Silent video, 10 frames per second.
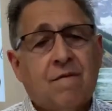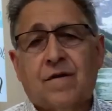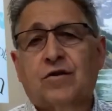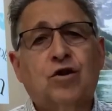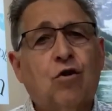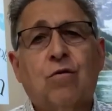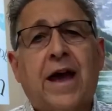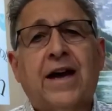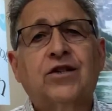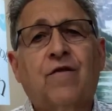there's no
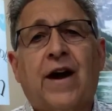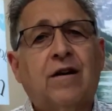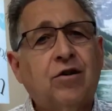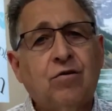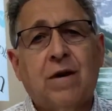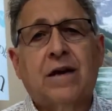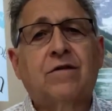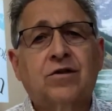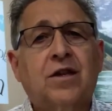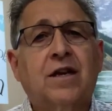cash value and
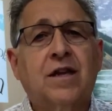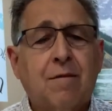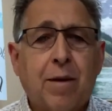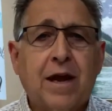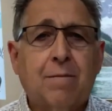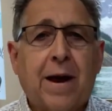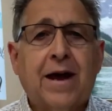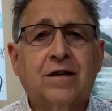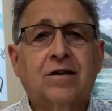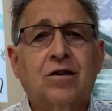there's nothing paid
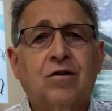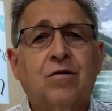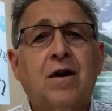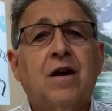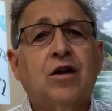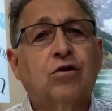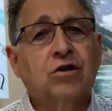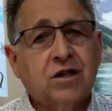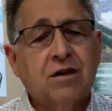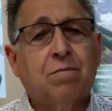back to you. You're
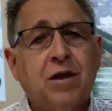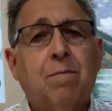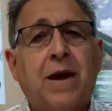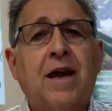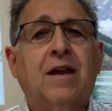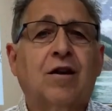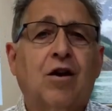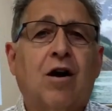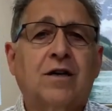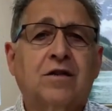simply paying the
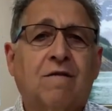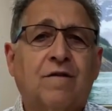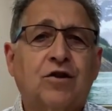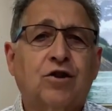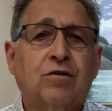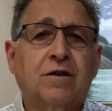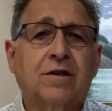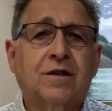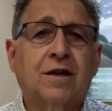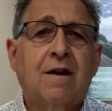cost of
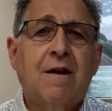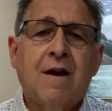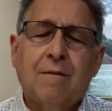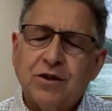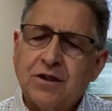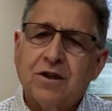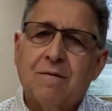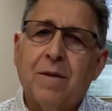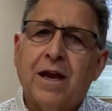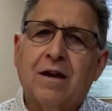insurance. I'm just going
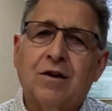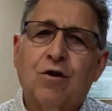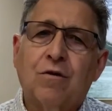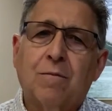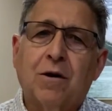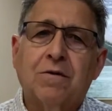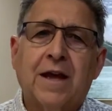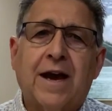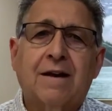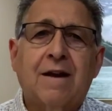to make a note about
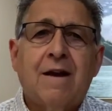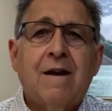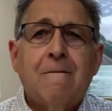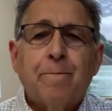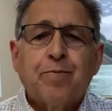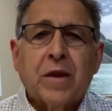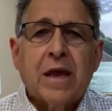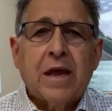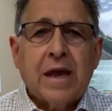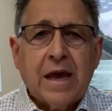that.
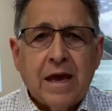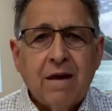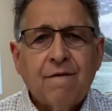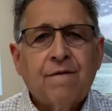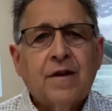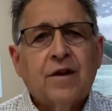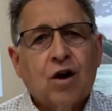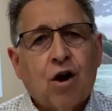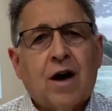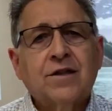If the
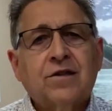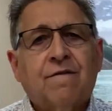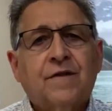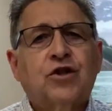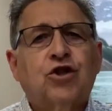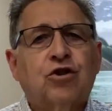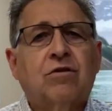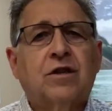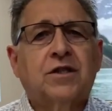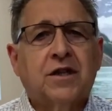cost of
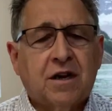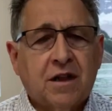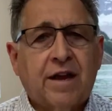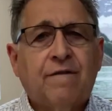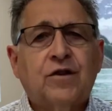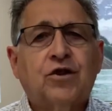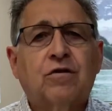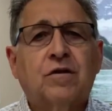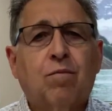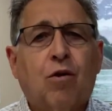insurance in a life
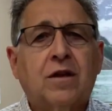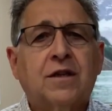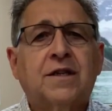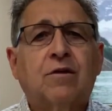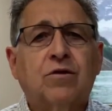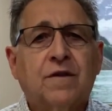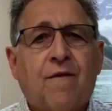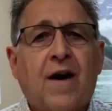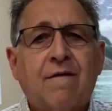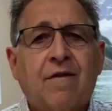insurance policy was
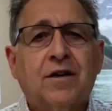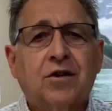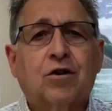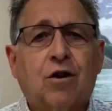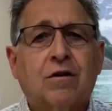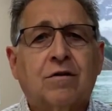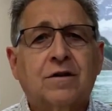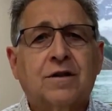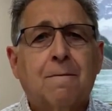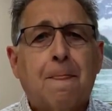
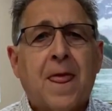$500,